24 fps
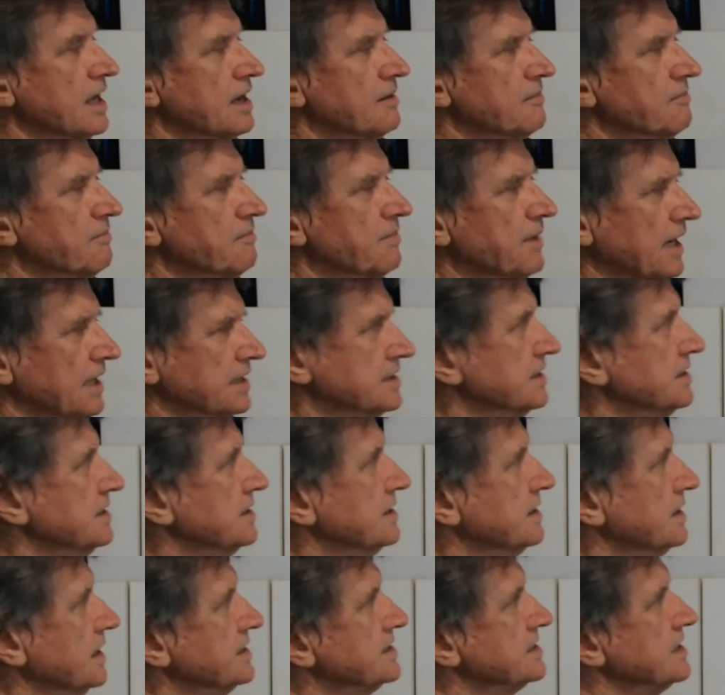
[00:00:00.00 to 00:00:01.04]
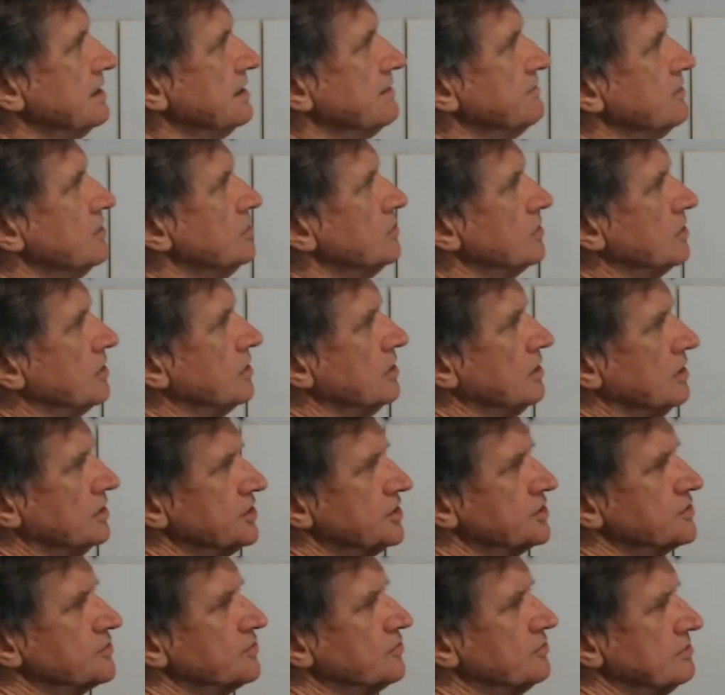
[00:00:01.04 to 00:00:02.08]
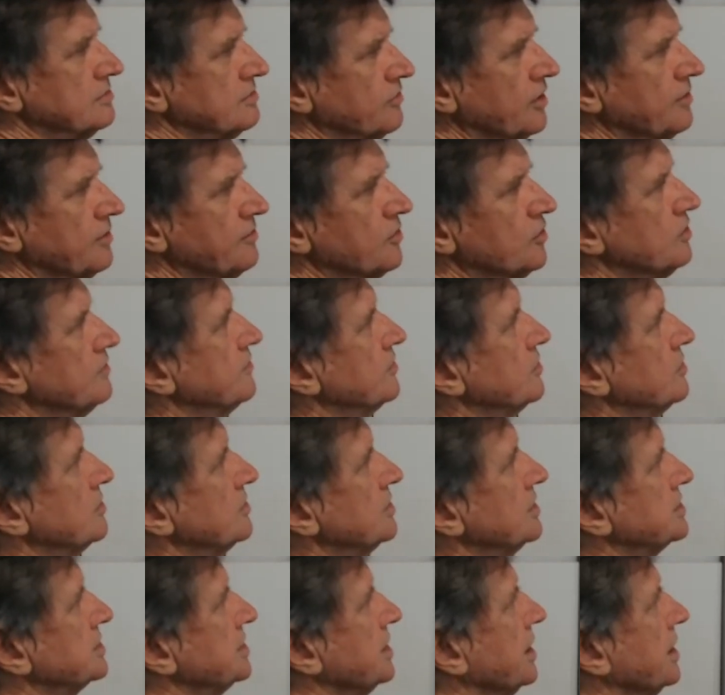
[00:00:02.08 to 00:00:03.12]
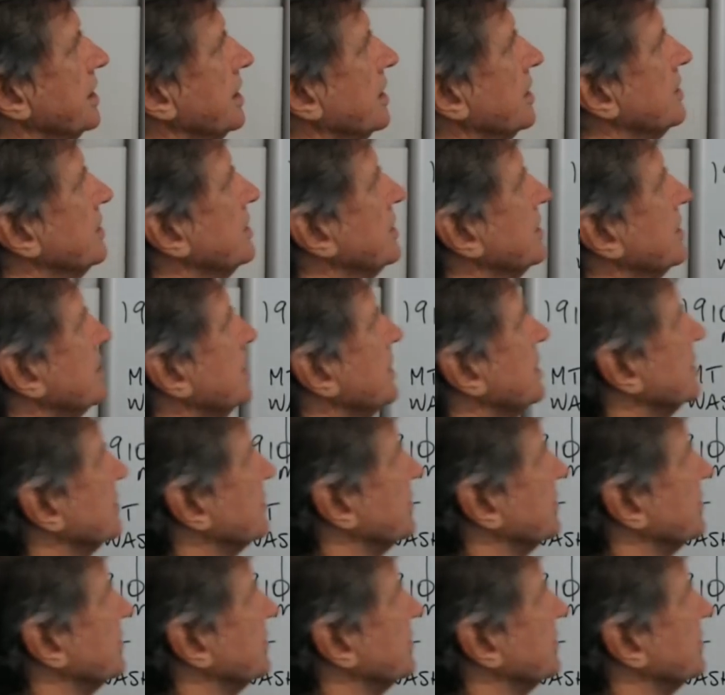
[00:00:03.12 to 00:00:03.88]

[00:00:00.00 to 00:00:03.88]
But let's have a look. I'll just remove all this now. We